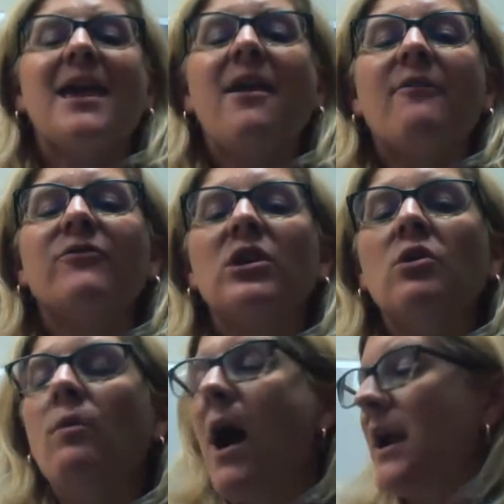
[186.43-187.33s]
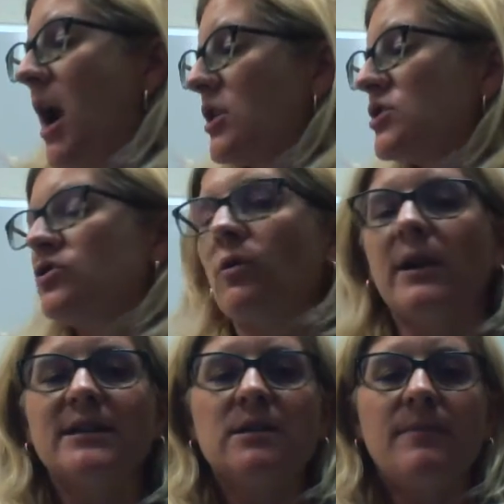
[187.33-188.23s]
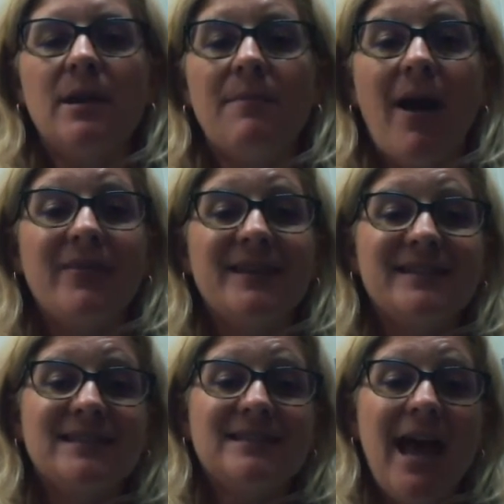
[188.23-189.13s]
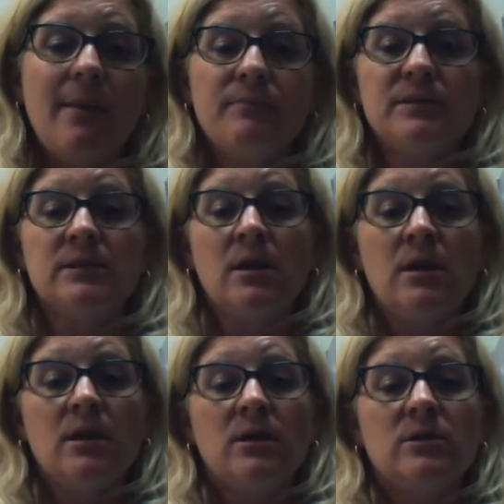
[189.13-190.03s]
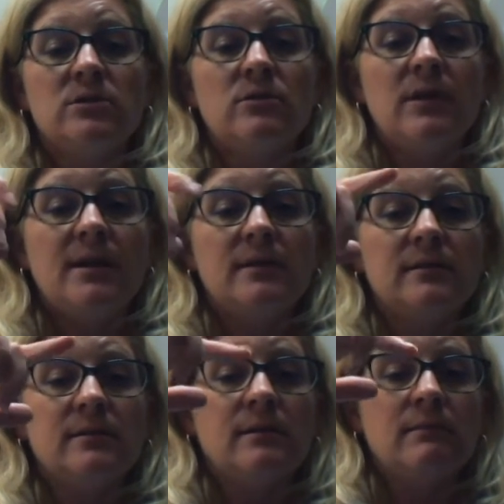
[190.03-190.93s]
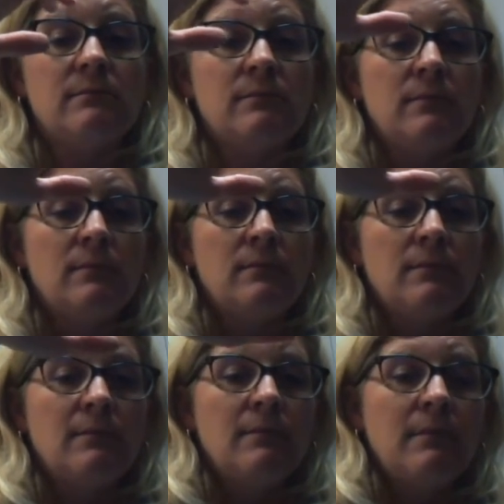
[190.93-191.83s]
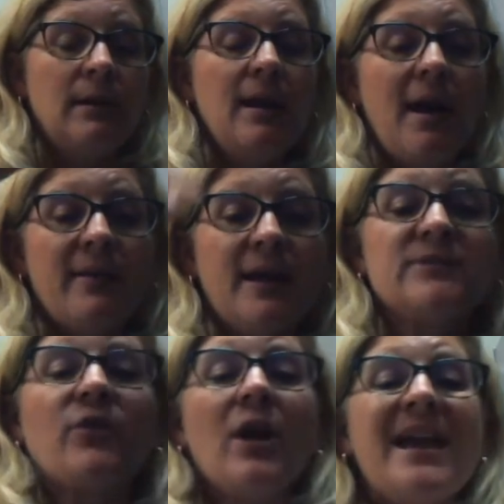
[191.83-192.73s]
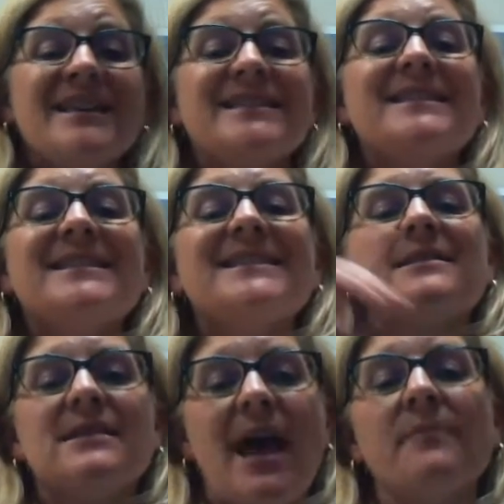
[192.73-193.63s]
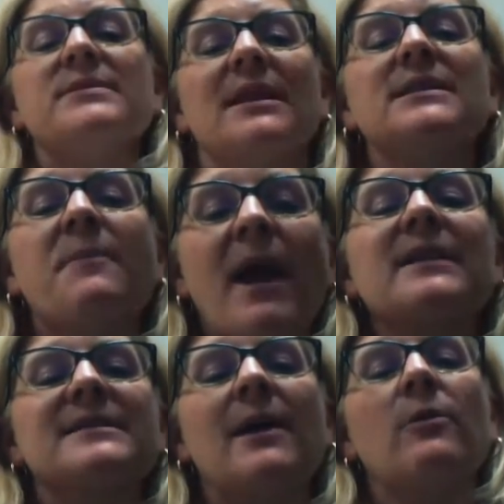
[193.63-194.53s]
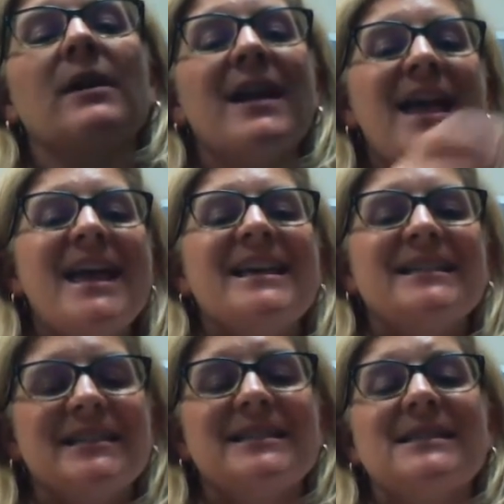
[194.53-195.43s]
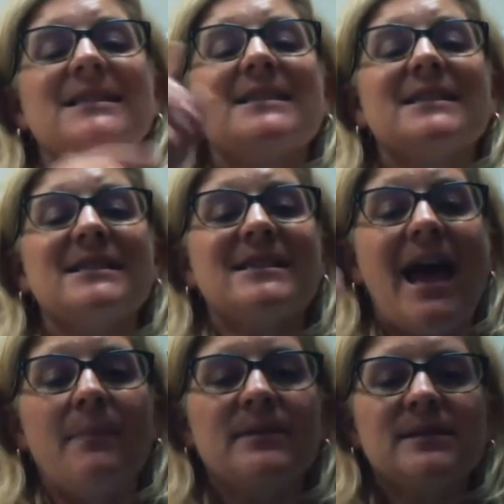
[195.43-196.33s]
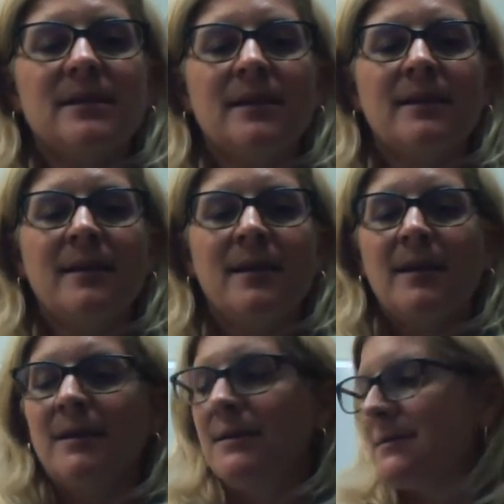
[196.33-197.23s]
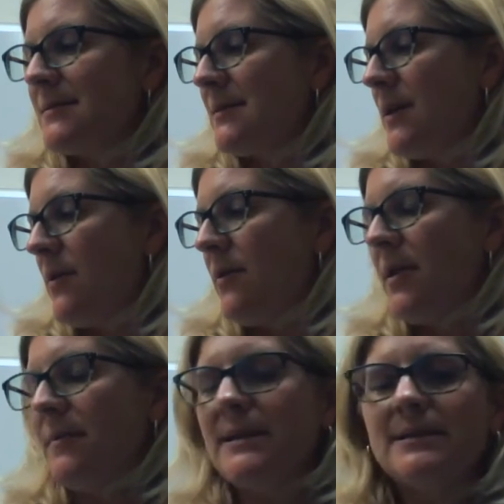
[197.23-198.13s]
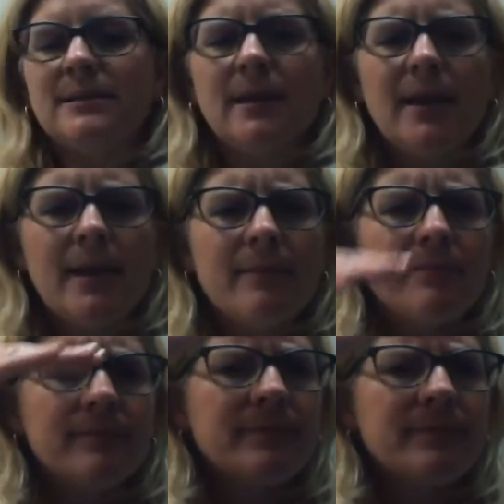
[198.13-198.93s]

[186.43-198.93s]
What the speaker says: If you want our story to be about the steps, do this. Yeah, that's for steps. Let's practice that word. Steps. So let me see.